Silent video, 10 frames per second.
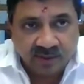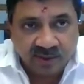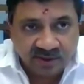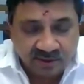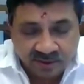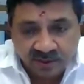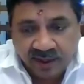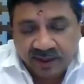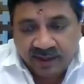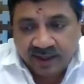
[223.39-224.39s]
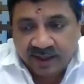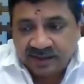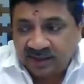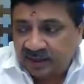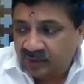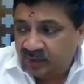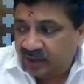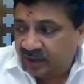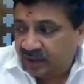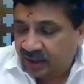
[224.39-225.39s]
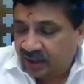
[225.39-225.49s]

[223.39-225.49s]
Question two, is it that we